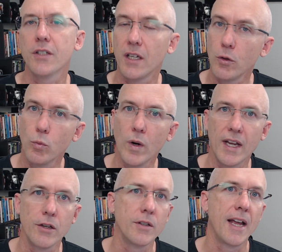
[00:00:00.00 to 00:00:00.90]
are going to wear
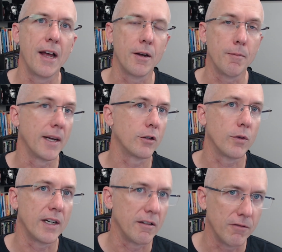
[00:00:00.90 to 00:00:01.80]
you down and make
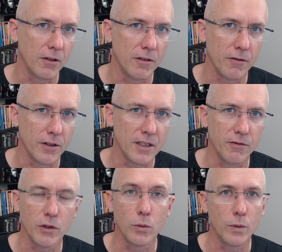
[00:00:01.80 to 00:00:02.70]
trading very, very
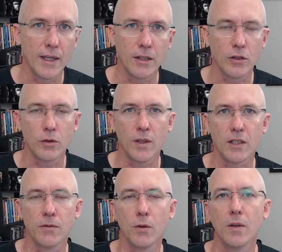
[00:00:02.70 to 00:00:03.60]
difficult and
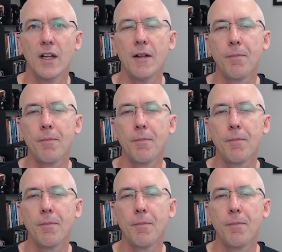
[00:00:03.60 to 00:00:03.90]
stressful.